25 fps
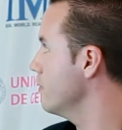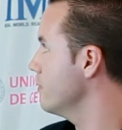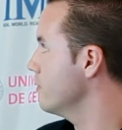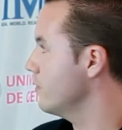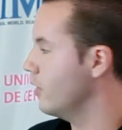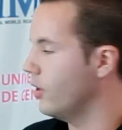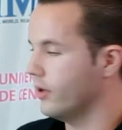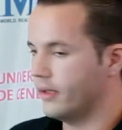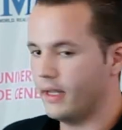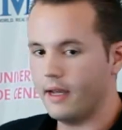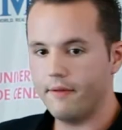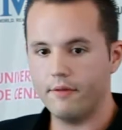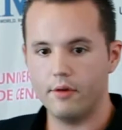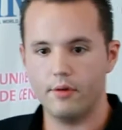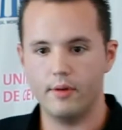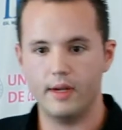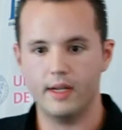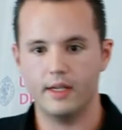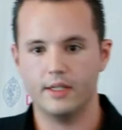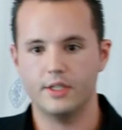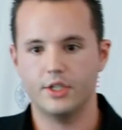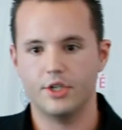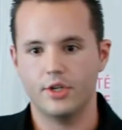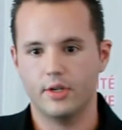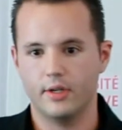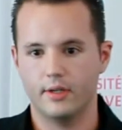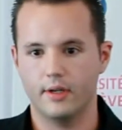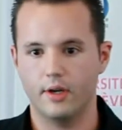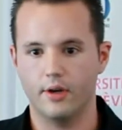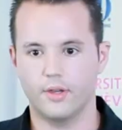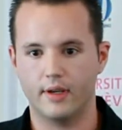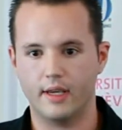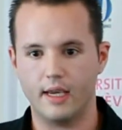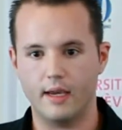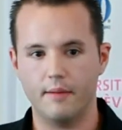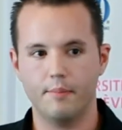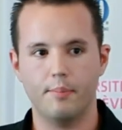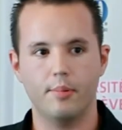On average, a
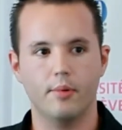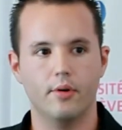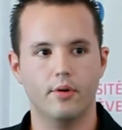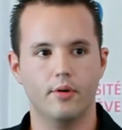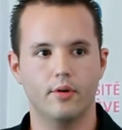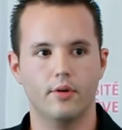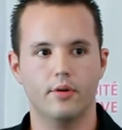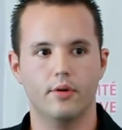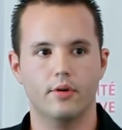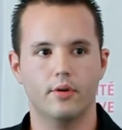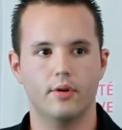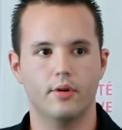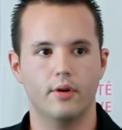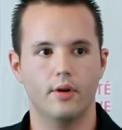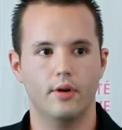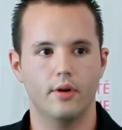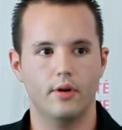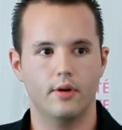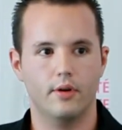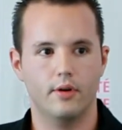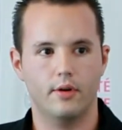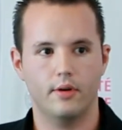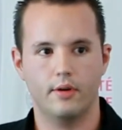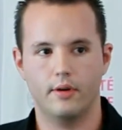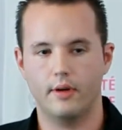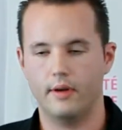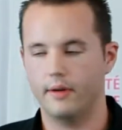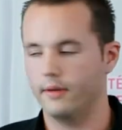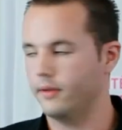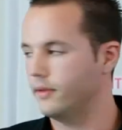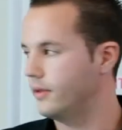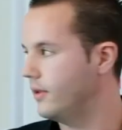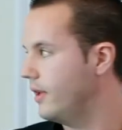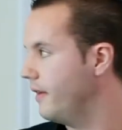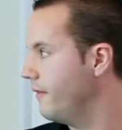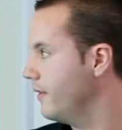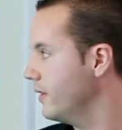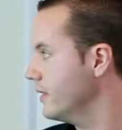camp or
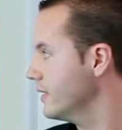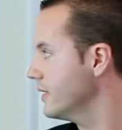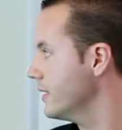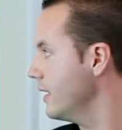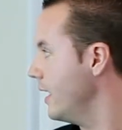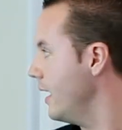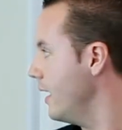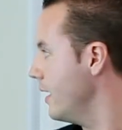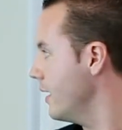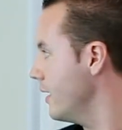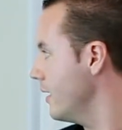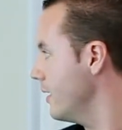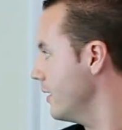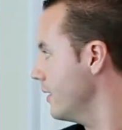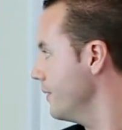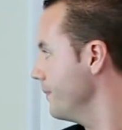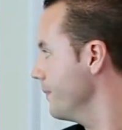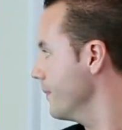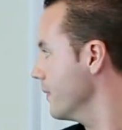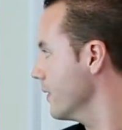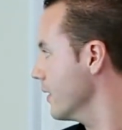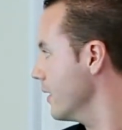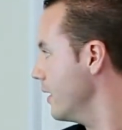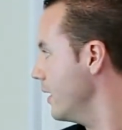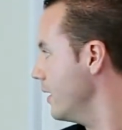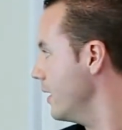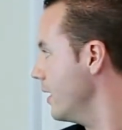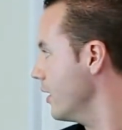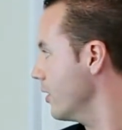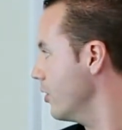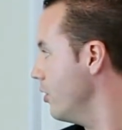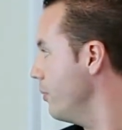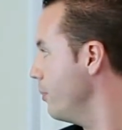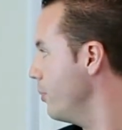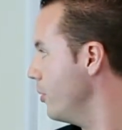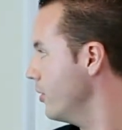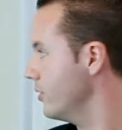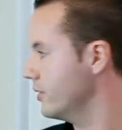an event are
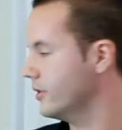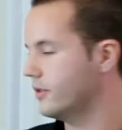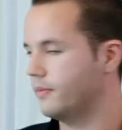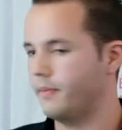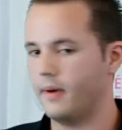composed